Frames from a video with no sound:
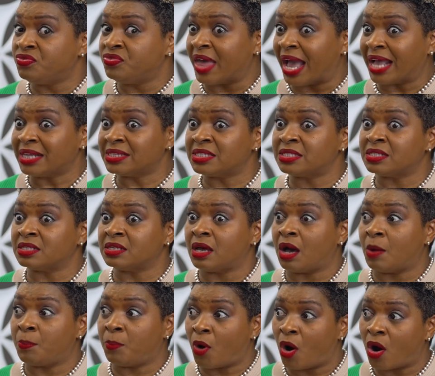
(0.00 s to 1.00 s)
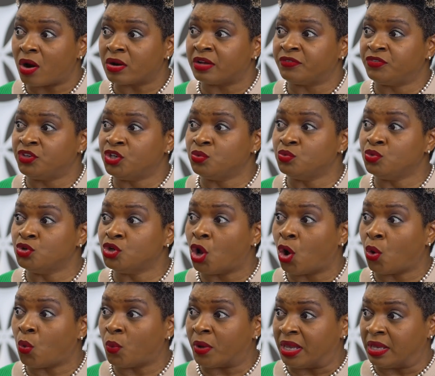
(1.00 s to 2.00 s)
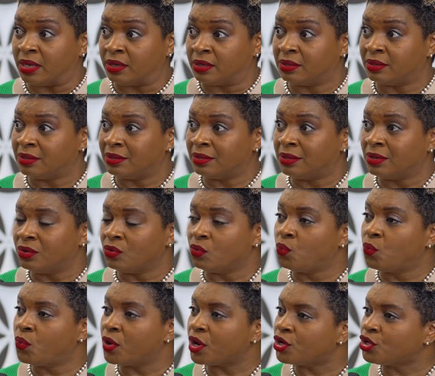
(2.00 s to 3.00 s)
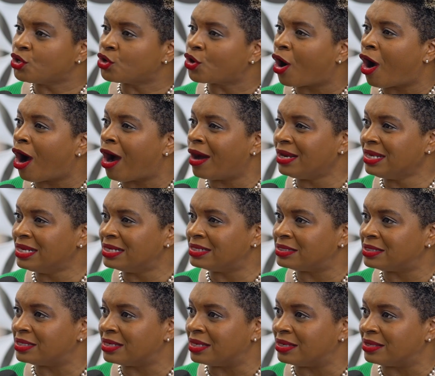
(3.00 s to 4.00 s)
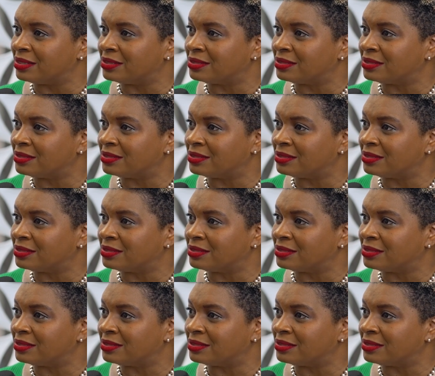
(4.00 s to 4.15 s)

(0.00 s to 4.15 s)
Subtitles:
that's a part of you knowing where your audience is.